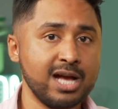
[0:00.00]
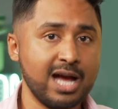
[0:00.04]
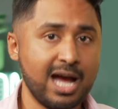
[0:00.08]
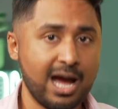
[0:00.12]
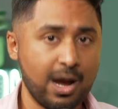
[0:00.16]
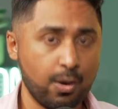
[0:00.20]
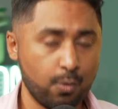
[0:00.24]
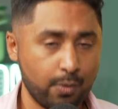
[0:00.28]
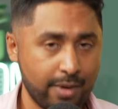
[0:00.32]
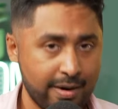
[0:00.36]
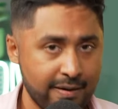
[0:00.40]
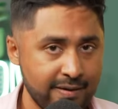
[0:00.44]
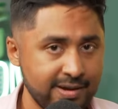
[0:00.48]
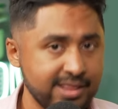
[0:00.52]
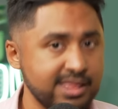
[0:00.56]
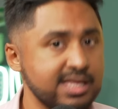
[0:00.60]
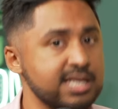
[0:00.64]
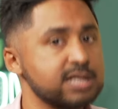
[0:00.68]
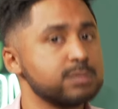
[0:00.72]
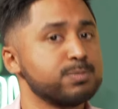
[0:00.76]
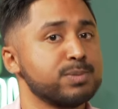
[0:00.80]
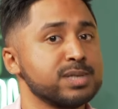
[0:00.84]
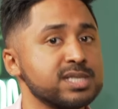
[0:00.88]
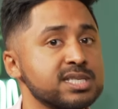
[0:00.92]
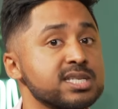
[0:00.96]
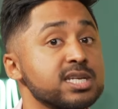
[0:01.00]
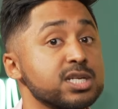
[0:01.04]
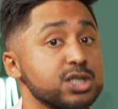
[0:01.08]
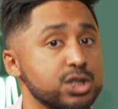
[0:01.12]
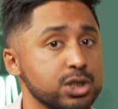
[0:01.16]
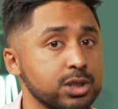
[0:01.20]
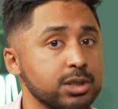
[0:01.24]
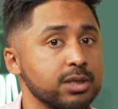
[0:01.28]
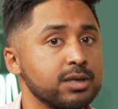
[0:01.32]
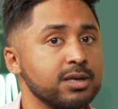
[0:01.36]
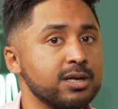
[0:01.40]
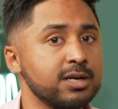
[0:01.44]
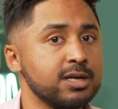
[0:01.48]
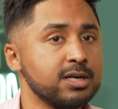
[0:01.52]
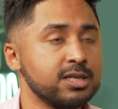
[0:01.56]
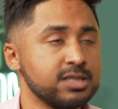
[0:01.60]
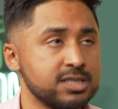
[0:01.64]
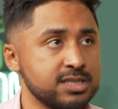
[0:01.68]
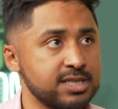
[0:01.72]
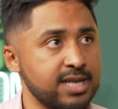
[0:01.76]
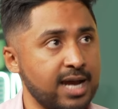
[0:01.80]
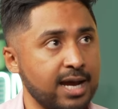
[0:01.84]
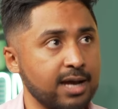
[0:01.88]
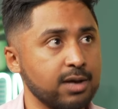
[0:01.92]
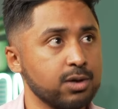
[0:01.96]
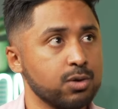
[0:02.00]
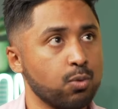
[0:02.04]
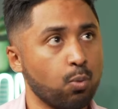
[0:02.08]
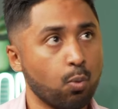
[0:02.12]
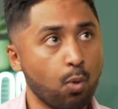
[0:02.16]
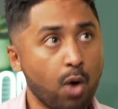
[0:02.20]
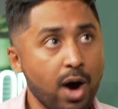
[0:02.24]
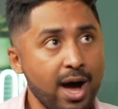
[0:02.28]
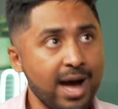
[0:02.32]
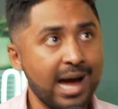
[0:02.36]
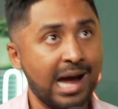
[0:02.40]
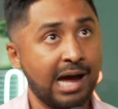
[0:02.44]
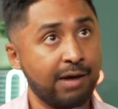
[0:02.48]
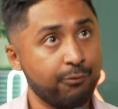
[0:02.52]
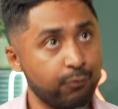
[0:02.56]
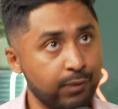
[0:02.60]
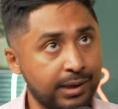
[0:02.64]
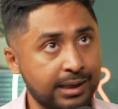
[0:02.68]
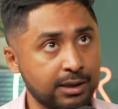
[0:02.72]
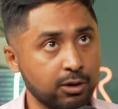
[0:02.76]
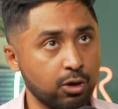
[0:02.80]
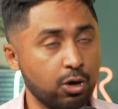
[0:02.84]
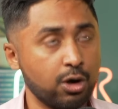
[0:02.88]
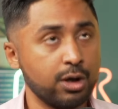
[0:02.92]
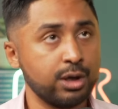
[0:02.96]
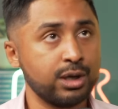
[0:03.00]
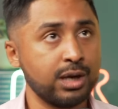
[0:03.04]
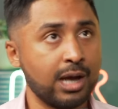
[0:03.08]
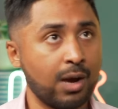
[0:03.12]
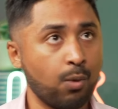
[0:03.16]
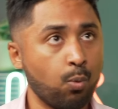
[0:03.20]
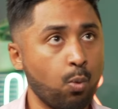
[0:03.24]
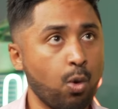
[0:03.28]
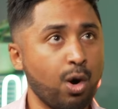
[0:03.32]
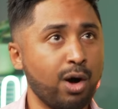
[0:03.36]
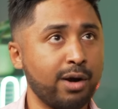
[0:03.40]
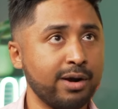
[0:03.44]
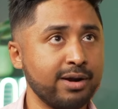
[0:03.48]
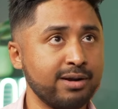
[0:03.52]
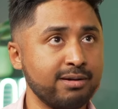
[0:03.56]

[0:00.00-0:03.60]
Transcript: And we're in this position today. What have we learned and what